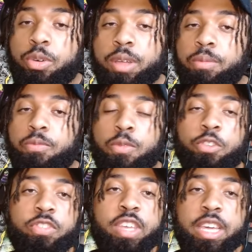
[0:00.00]
You
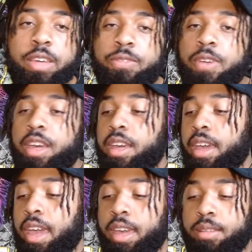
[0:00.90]
can receive
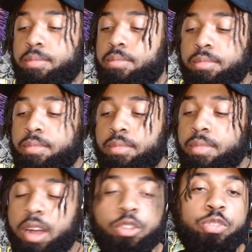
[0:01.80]
and
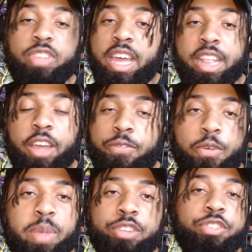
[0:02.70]
understand
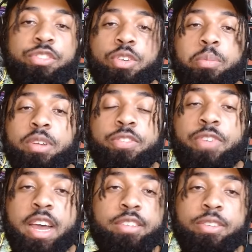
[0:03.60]
information so
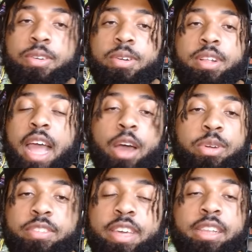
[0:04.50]
much faster
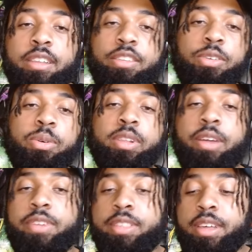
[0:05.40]
and how it's getting to
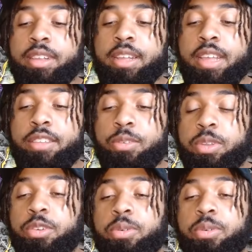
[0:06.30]
you and everything like that.